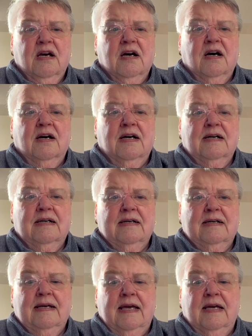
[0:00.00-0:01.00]

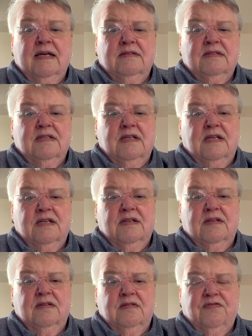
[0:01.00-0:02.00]
And
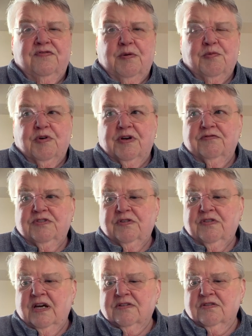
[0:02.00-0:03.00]
in February of
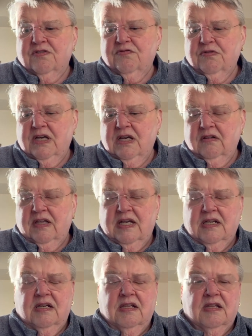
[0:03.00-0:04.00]
2003, I
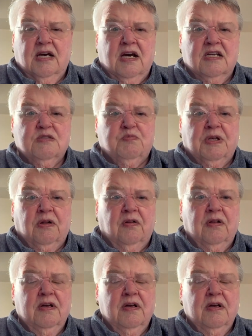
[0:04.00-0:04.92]
landed in the hospital